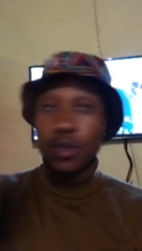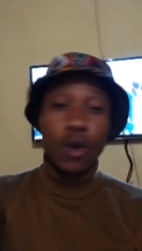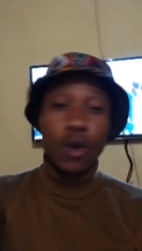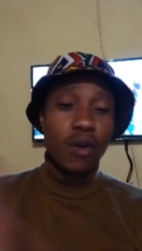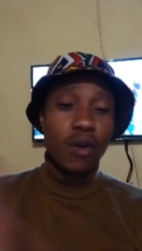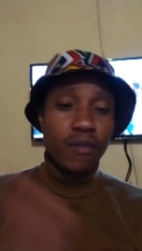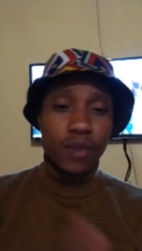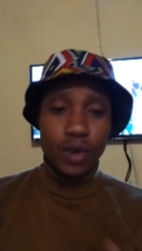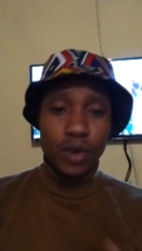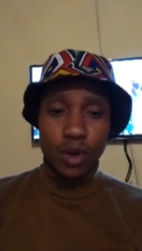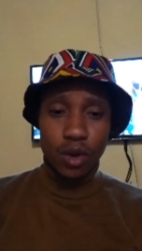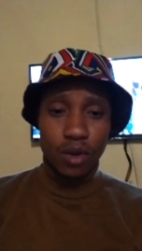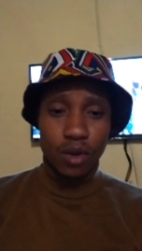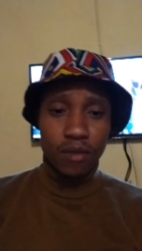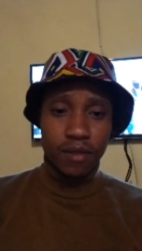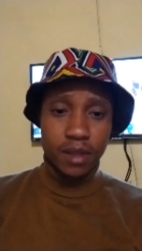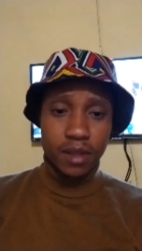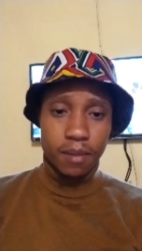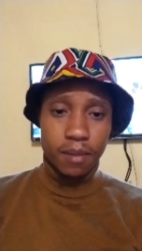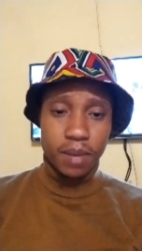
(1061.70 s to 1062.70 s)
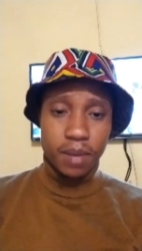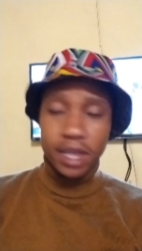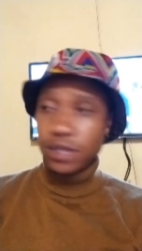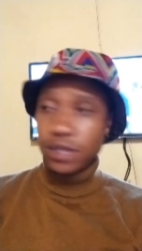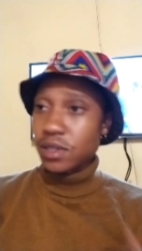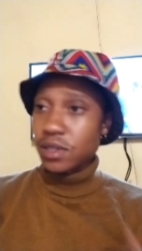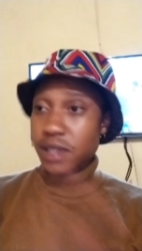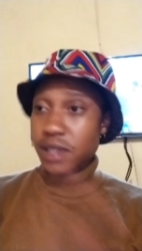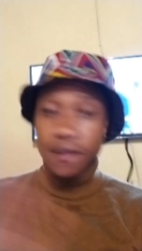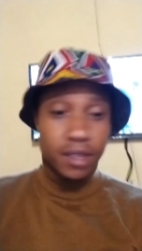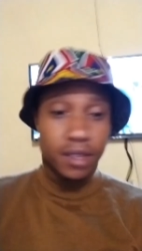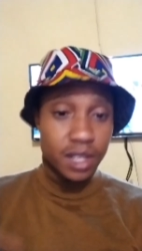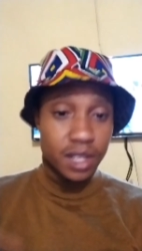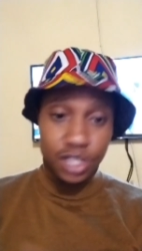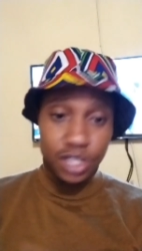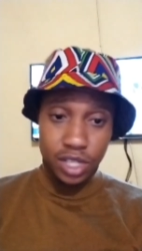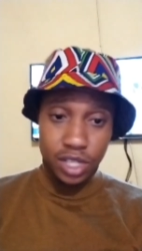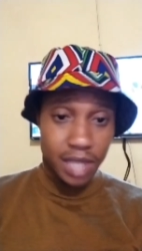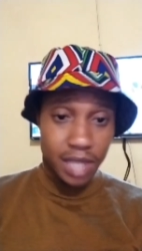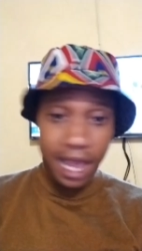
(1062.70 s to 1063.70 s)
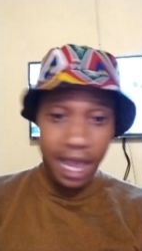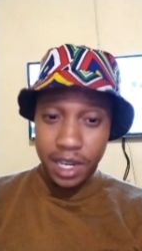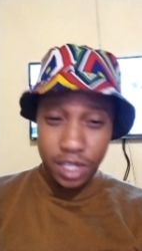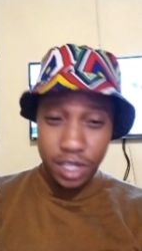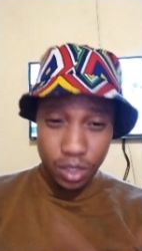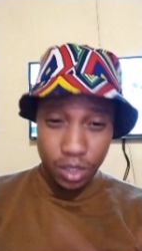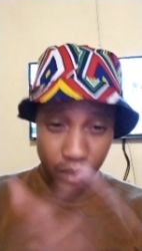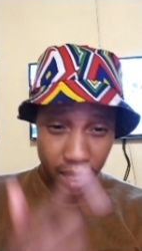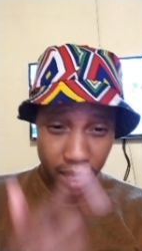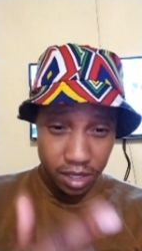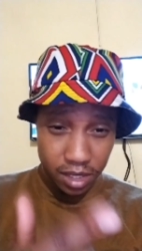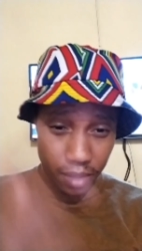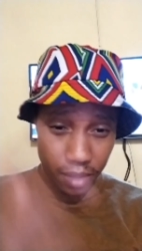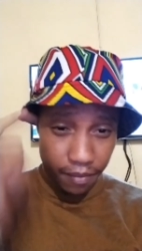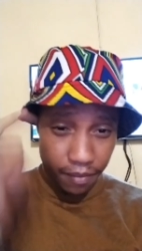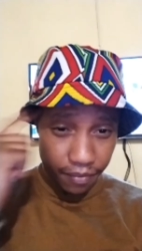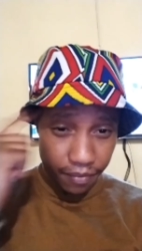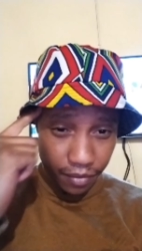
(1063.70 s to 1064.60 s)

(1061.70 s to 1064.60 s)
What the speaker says: hovering all over the place, because everything is just energy, right?